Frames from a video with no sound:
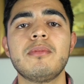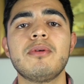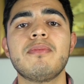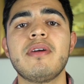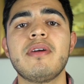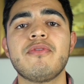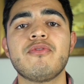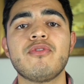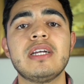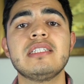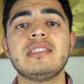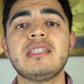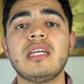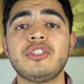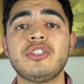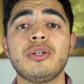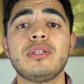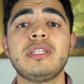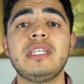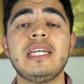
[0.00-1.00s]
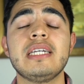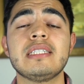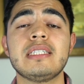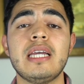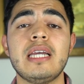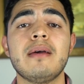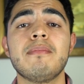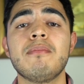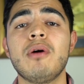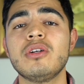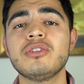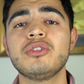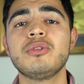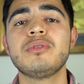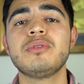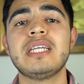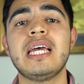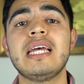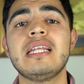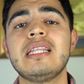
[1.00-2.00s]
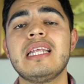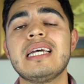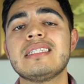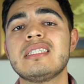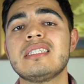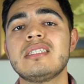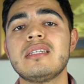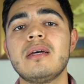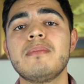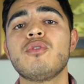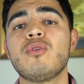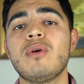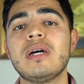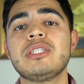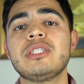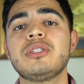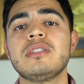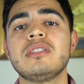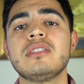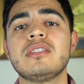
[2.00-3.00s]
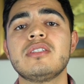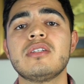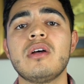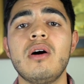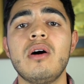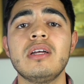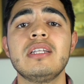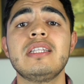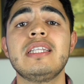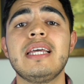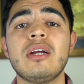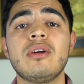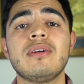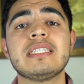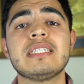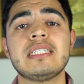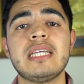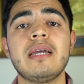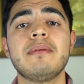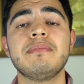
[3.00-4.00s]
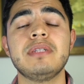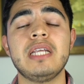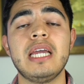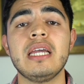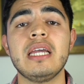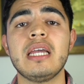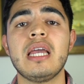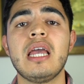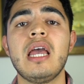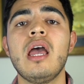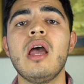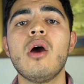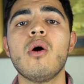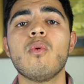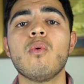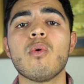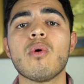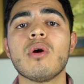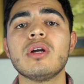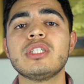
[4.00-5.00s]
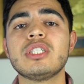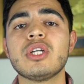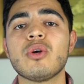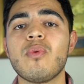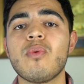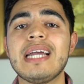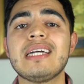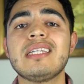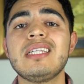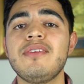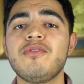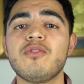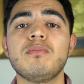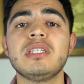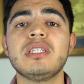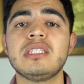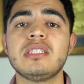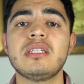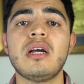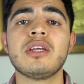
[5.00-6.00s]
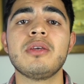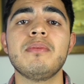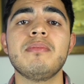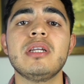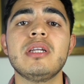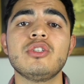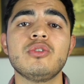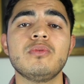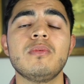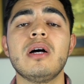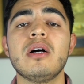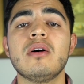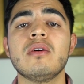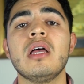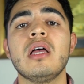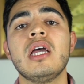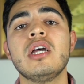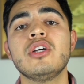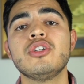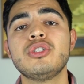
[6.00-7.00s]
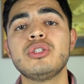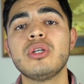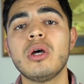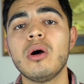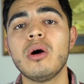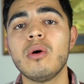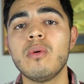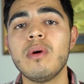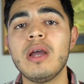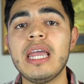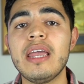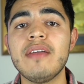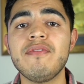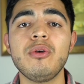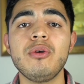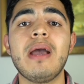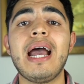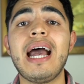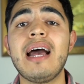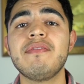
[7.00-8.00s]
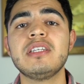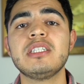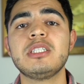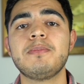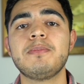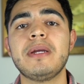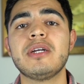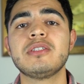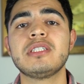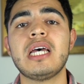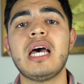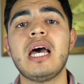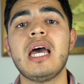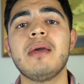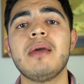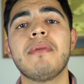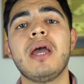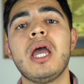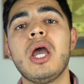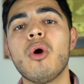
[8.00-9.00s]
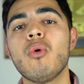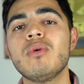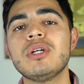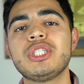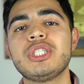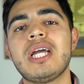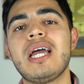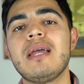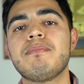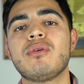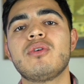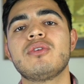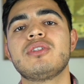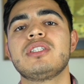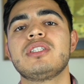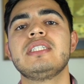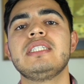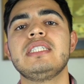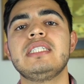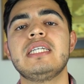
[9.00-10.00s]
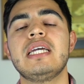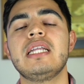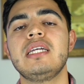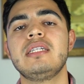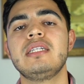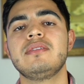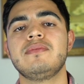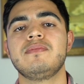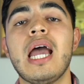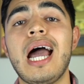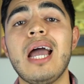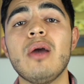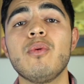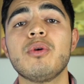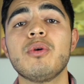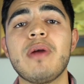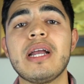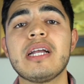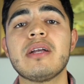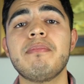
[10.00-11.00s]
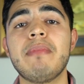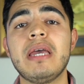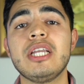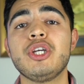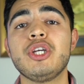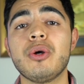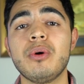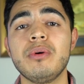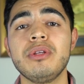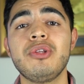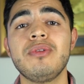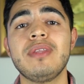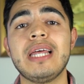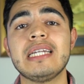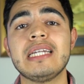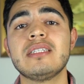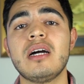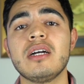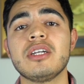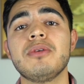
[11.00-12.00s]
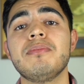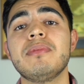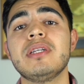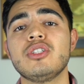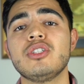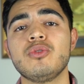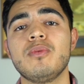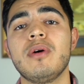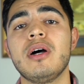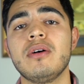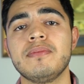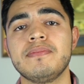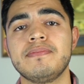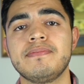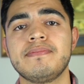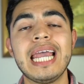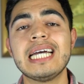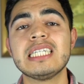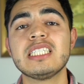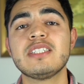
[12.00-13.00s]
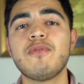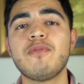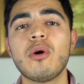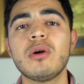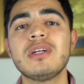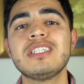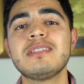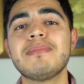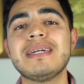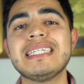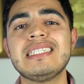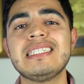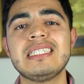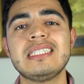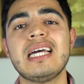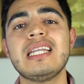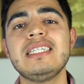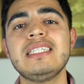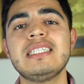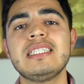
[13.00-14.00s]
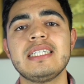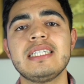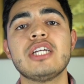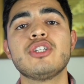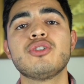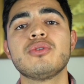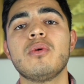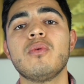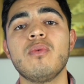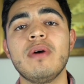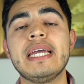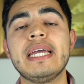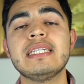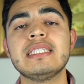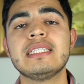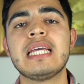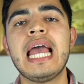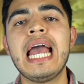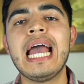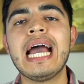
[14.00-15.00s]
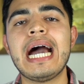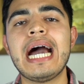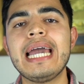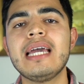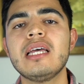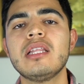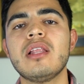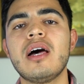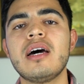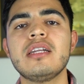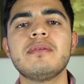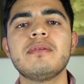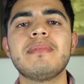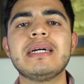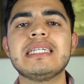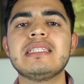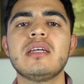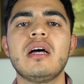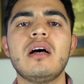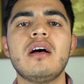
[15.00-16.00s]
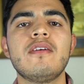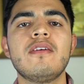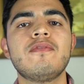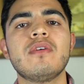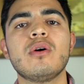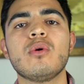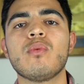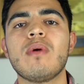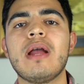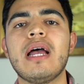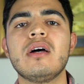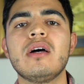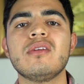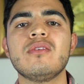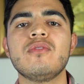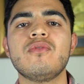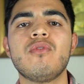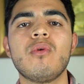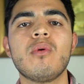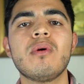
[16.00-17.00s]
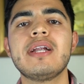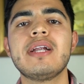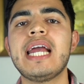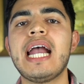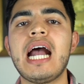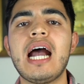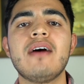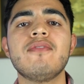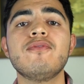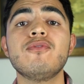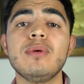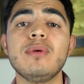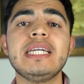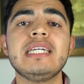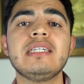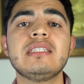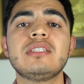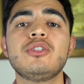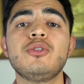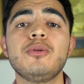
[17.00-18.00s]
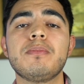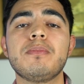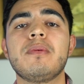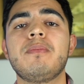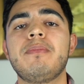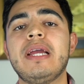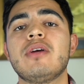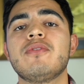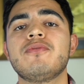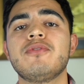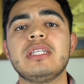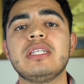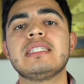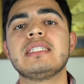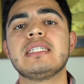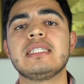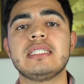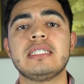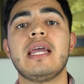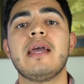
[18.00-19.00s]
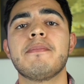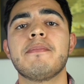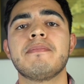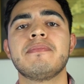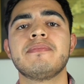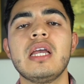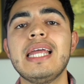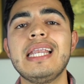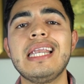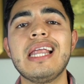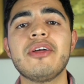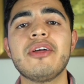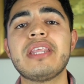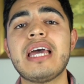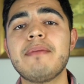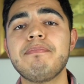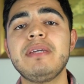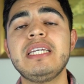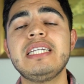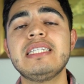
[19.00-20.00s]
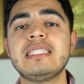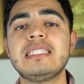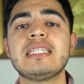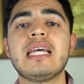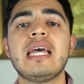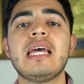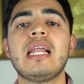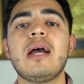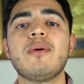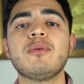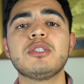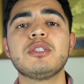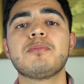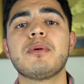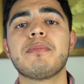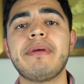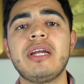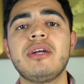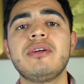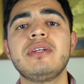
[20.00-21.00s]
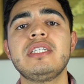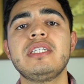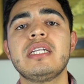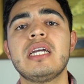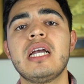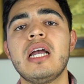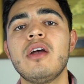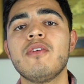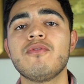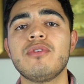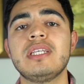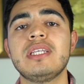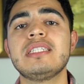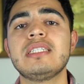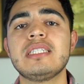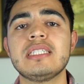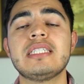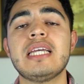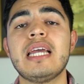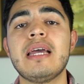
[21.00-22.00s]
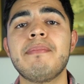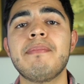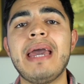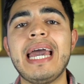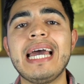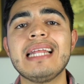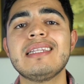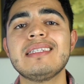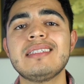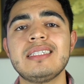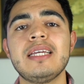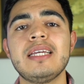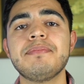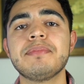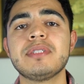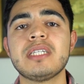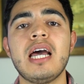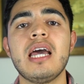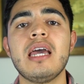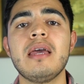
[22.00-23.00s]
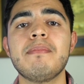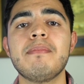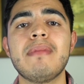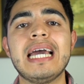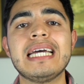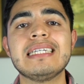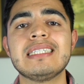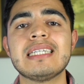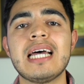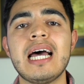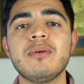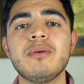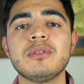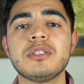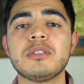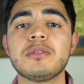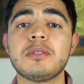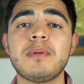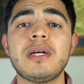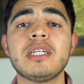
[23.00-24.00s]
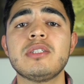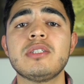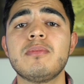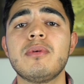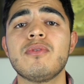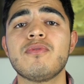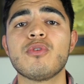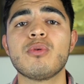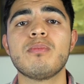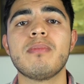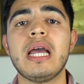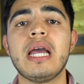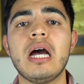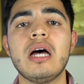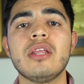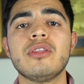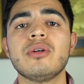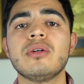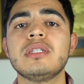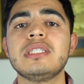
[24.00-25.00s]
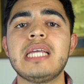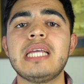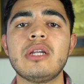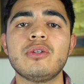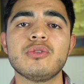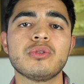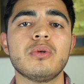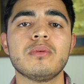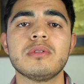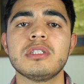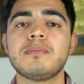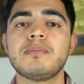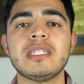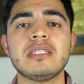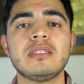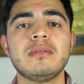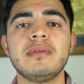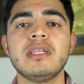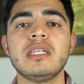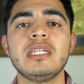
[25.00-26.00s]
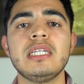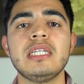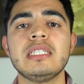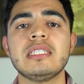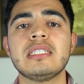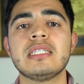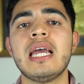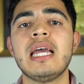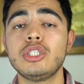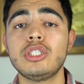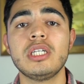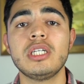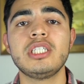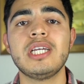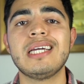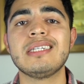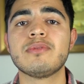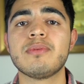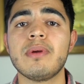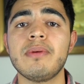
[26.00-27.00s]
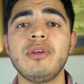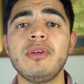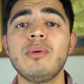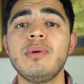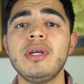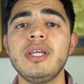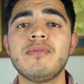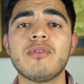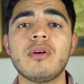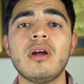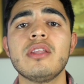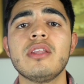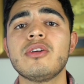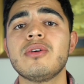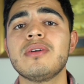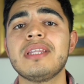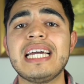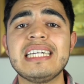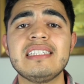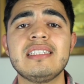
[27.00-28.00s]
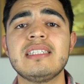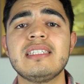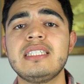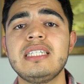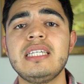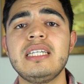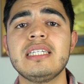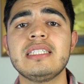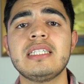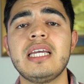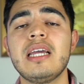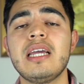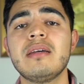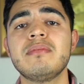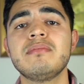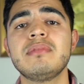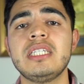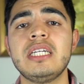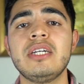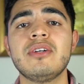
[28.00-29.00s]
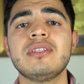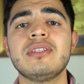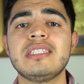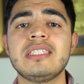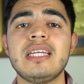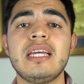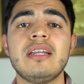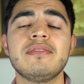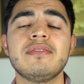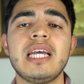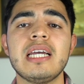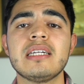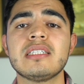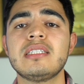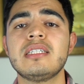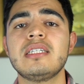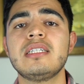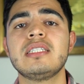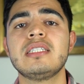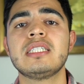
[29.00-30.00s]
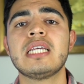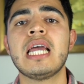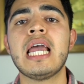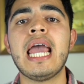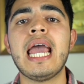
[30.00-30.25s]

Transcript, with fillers: of my friends that took the exam also said that some questions on their exam day were directly from this document as well. So if you have the spare time, which I personally didn't, I would recommend going through that document as well. As far as my study schedule went, I allotted myself around four and a half weeks to prepare for this exam. Now, that being said, I was preparing for this exam at the same time as I was responsible for my other dental school responsibilities, such as reviewing for other licensing exams here in the state of Texas,